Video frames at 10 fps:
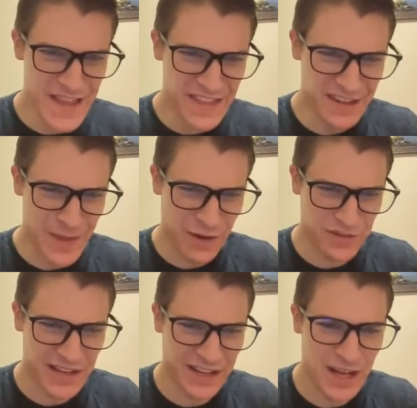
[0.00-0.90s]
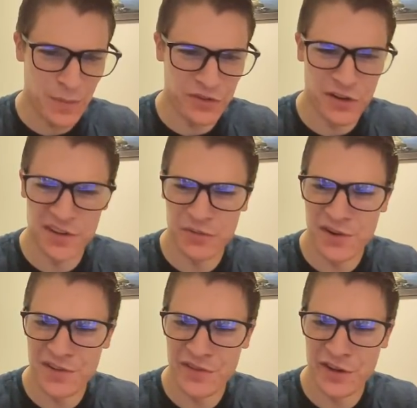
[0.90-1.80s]
And this mech will take a couple turns to
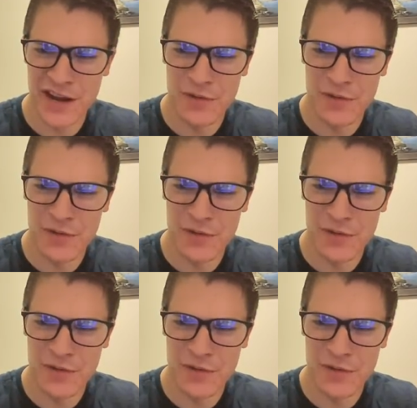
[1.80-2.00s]
reach over there